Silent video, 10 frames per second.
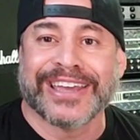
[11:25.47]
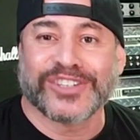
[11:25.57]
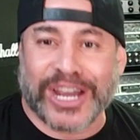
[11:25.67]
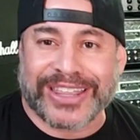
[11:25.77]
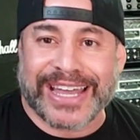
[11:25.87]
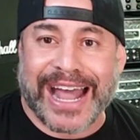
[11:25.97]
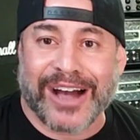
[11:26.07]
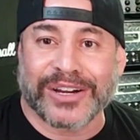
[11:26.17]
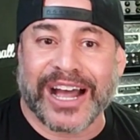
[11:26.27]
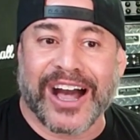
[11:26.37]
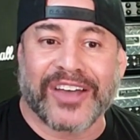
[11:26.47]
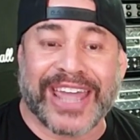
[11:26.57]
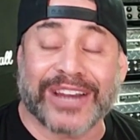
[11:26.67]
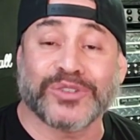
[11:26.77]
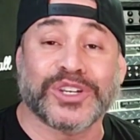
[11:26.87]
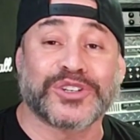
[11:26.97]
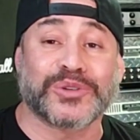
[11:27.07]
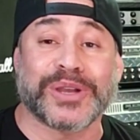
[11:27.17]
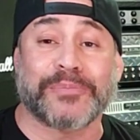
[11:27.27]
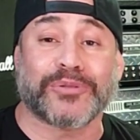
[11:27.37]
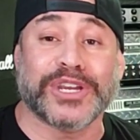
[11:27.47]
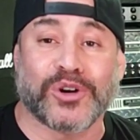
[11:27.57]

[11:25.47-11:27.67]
Check that out. Uh, they actually are doing a pre